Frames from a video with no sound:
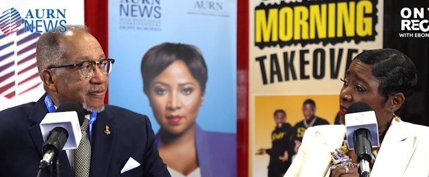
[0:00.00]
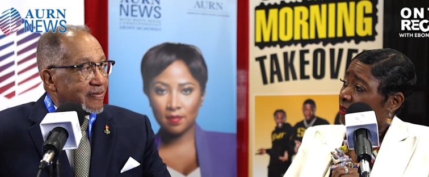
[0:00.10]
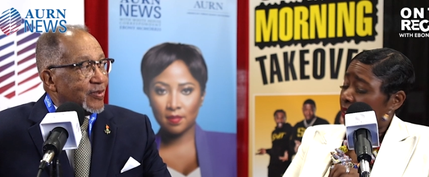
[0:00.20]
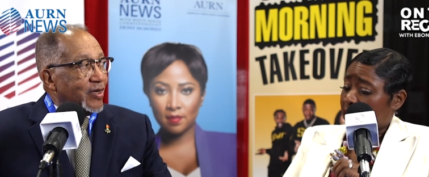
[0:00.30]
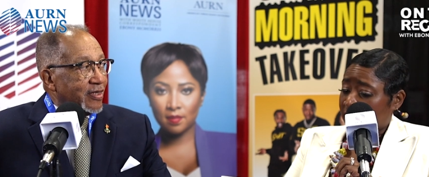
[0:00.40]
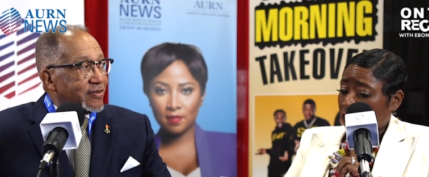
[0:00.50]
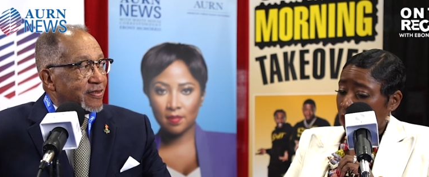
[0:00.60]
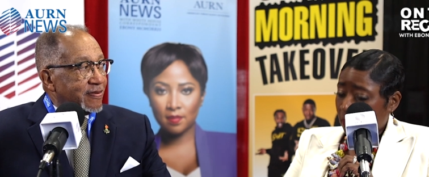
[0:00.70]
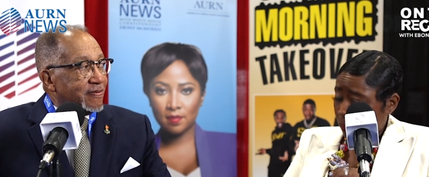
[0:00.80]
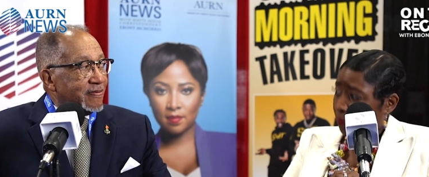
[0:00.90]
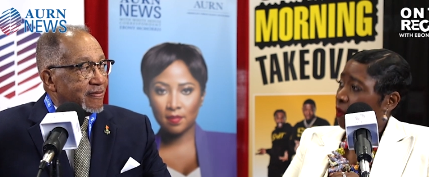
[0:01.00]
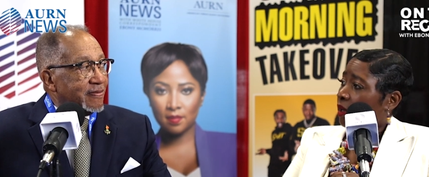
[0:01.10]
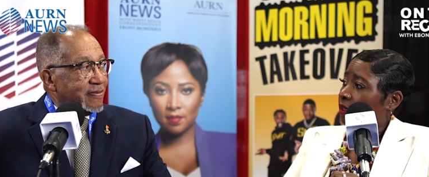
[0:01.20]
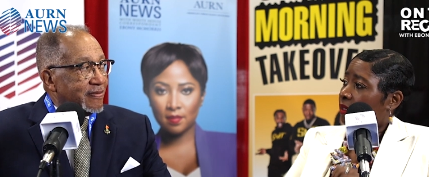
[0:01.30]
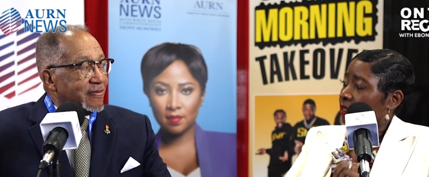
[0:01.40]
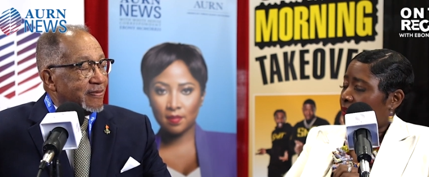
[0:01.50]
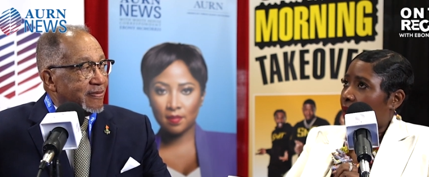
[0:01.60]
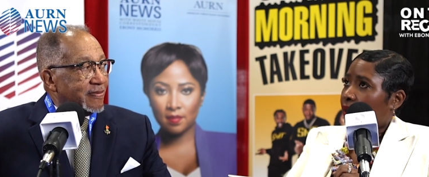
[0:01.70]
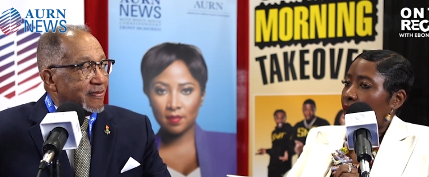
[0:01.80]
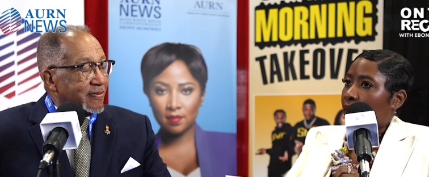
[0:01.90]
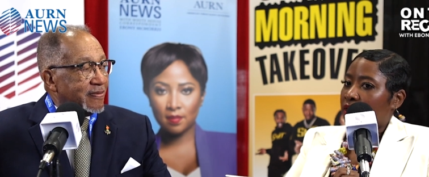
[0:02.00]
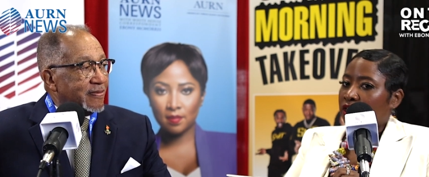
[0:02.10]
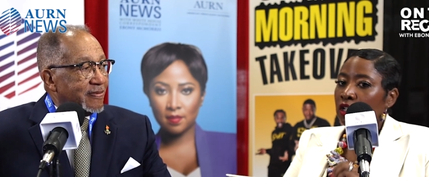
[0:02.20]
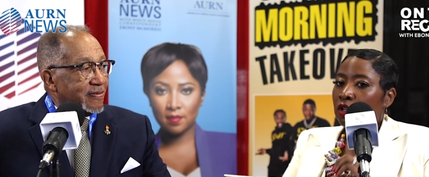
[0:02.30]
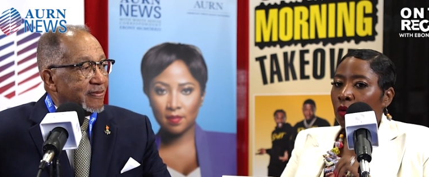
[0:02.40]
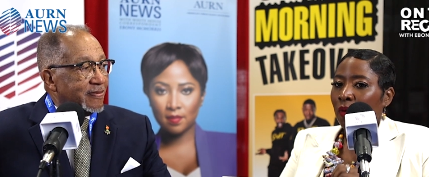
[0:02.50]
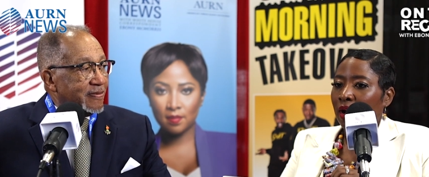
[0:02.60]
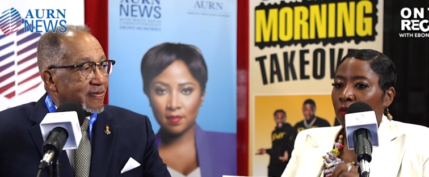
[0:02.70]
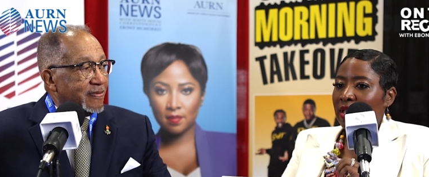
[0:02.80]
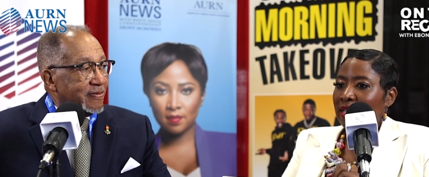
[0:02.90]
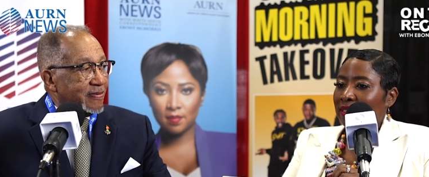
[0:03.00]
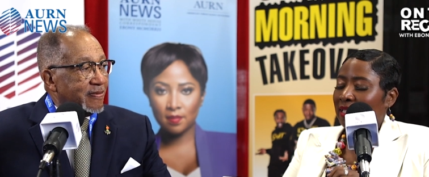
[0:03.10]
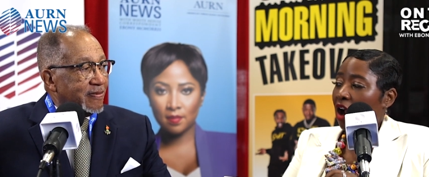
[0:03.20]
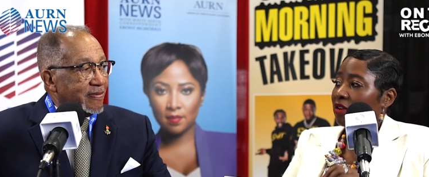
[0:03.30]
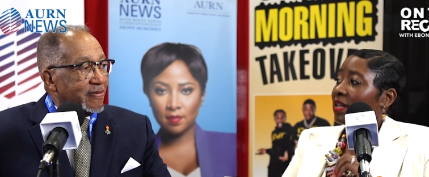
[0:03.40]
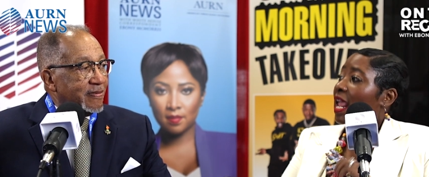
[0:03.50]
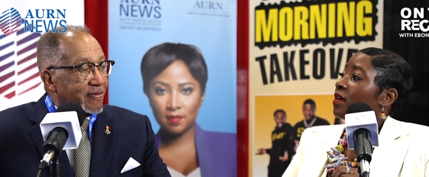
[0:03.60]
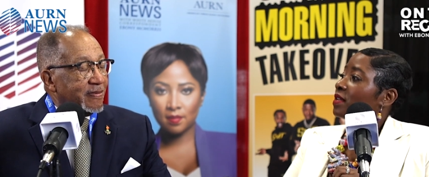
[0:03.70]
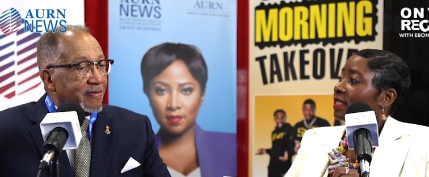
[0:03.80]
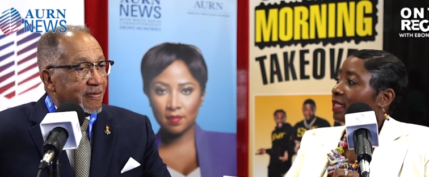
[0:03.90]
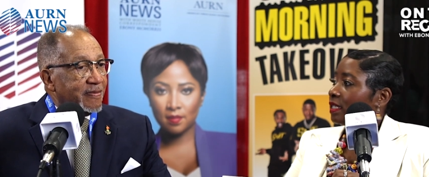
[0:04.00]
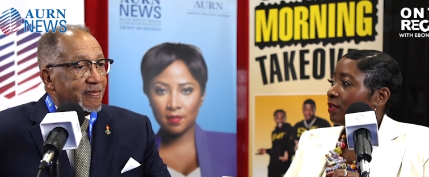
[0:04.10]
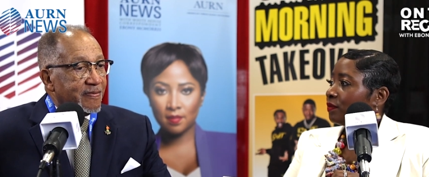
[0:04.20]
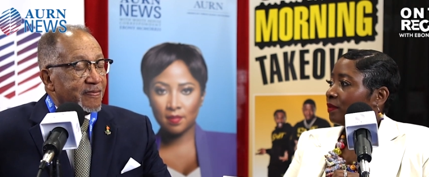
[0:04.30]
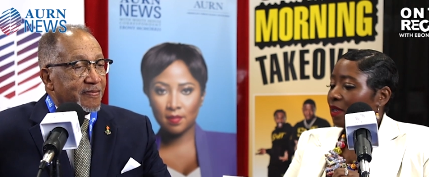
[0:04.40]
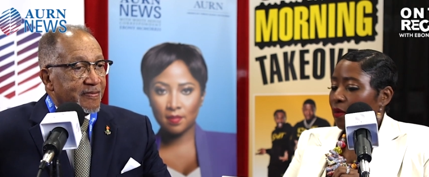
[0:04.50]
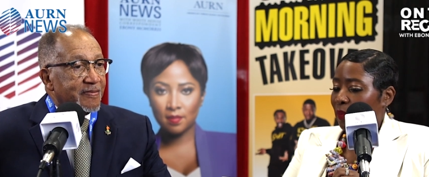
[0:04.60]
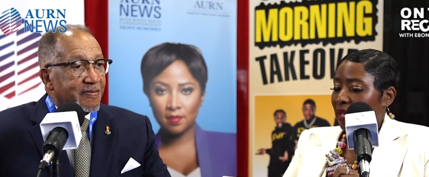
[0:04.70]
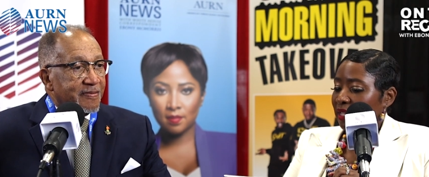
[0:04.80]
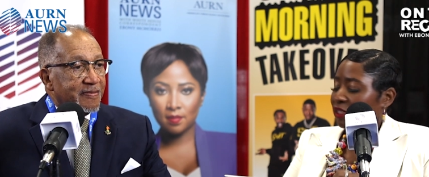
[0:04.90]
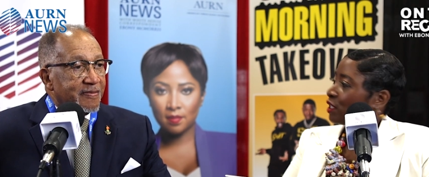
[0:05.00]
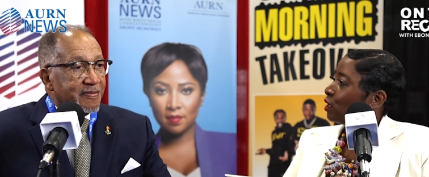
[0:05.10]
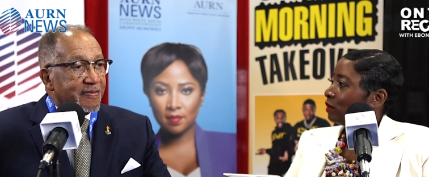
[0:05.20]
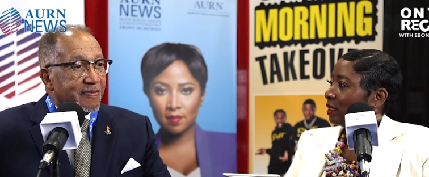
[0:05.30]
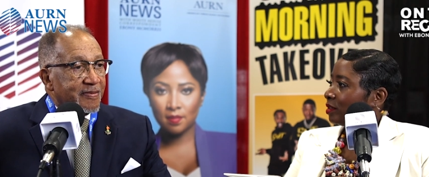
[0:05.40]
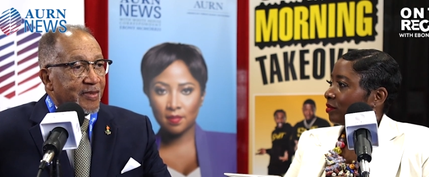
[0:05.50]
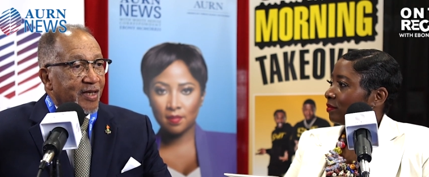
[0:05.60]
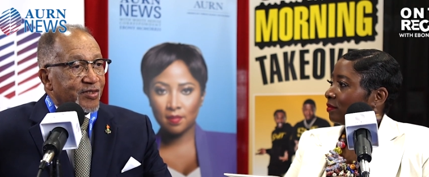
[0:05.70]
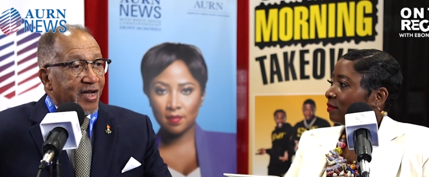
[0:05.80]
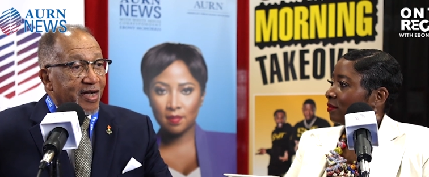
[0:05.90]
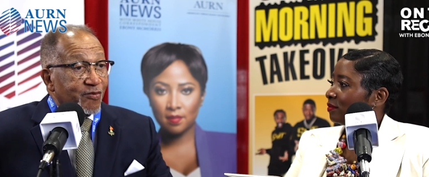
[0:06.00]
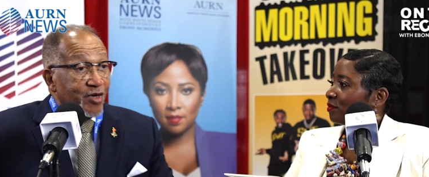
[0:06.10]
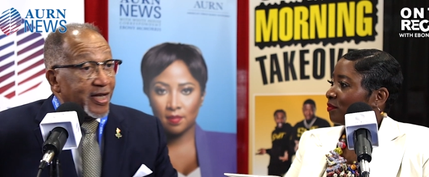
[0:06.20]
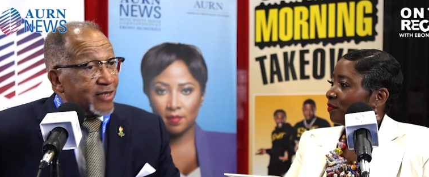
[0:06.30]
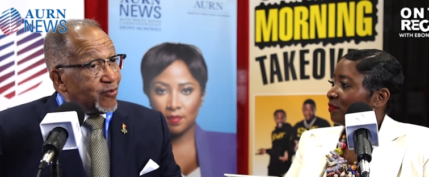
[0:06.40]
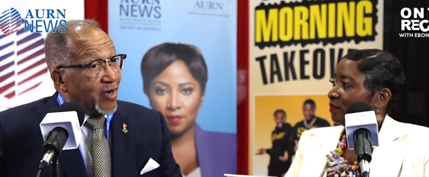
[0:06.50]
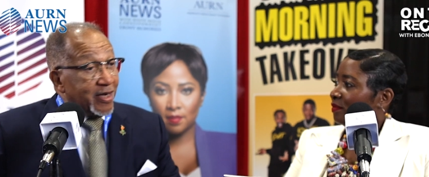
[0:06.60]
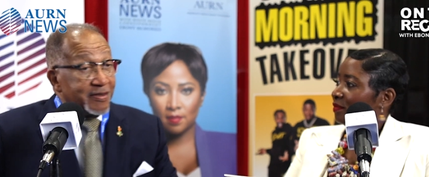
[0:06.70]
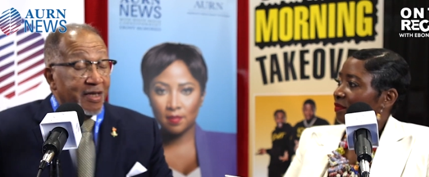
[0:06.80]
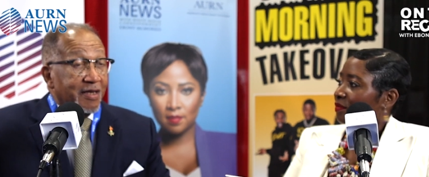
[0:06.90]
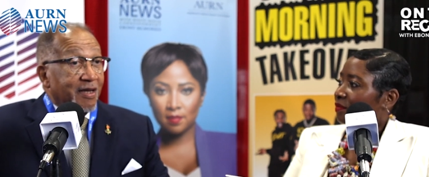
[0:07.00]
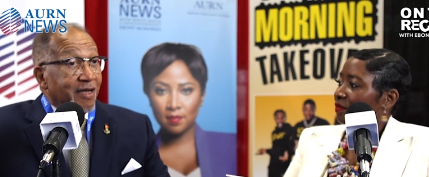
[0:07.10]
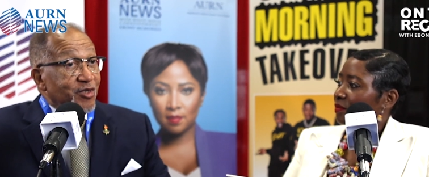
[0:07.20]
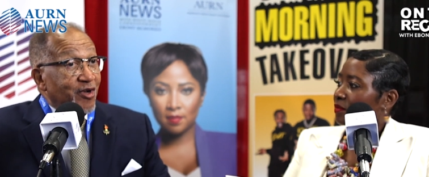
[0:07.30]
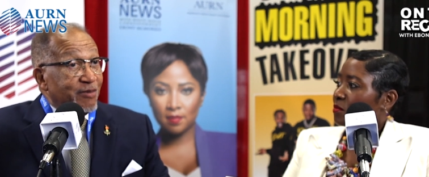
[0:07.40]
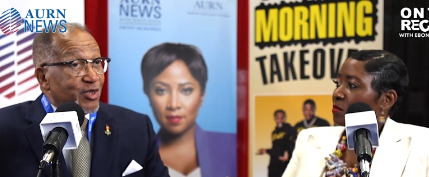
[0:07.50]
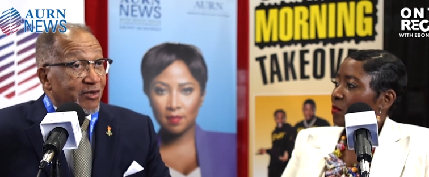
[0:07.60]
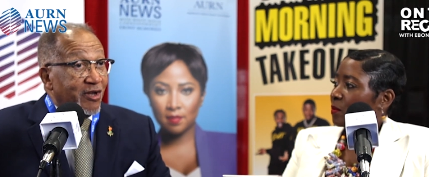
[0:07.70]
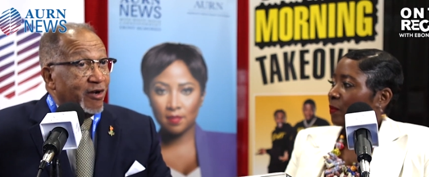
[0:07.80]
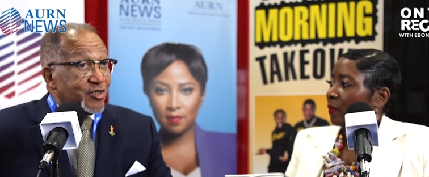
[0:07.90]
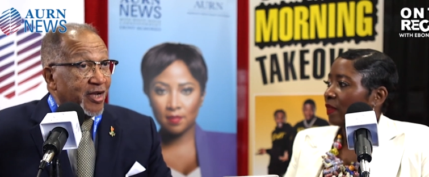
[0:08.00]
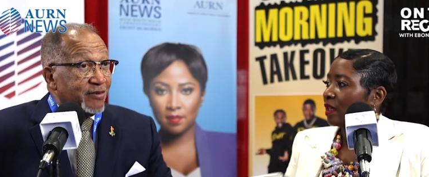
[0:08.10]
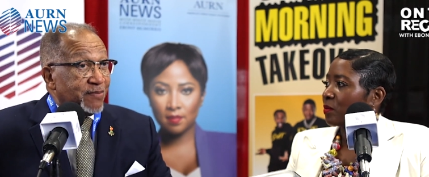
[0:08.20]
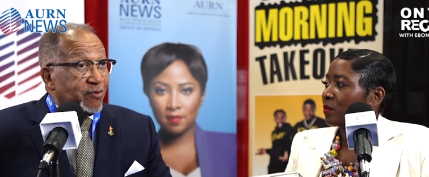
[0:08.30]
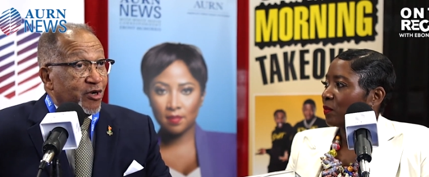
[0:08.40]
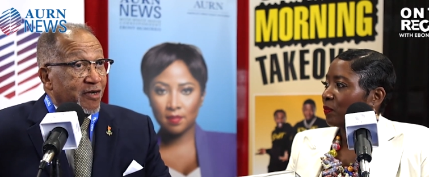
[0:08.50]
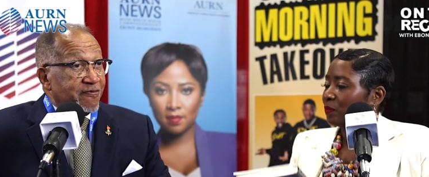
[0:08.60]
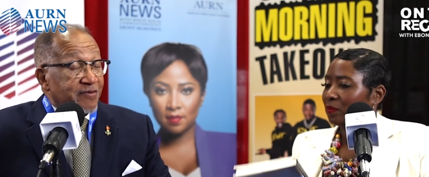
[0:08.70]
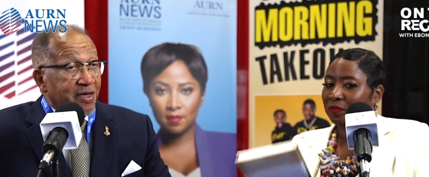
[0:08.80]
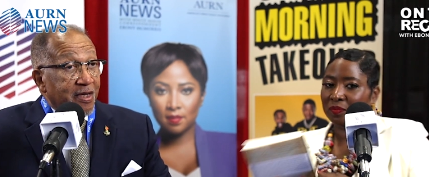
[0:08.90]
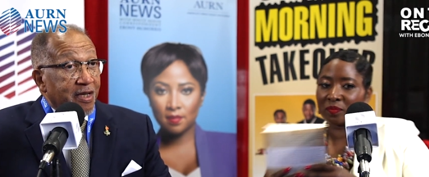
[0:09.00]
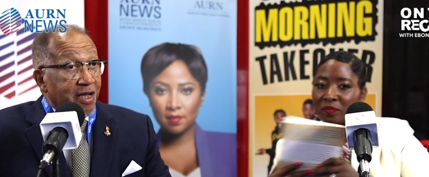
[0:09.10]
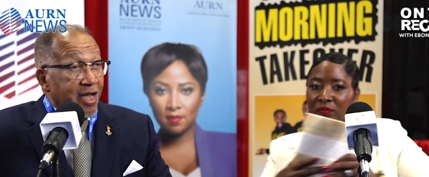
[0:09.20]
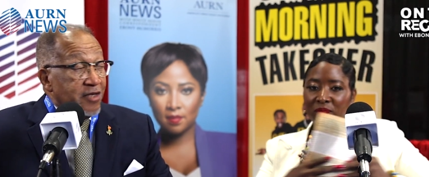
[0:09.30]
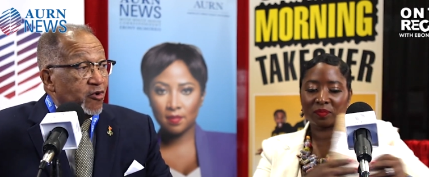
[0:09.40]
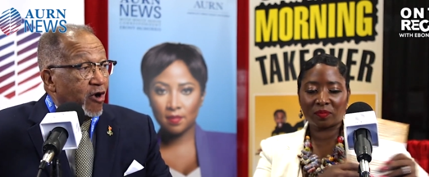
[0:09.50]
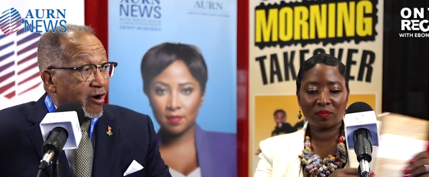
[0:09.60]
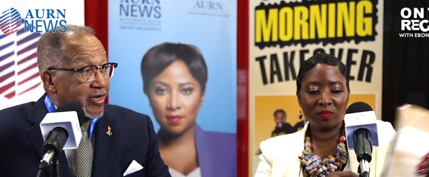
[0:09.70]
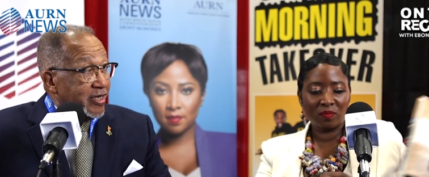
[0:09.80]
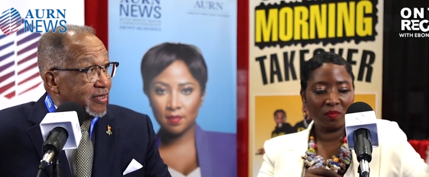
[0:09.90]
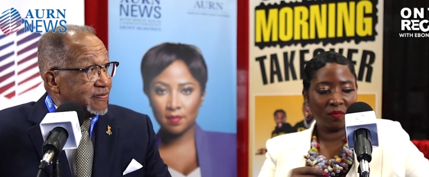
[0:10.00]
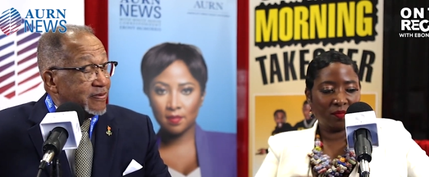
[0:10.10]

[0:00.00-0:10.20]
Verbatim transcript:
Speaker 1: that yes. is so important in this day and age where we can see our narrative being stolen.
Speaker 2: Exactly. Well, that's why, you know, I'm a longtime supporter of AURN.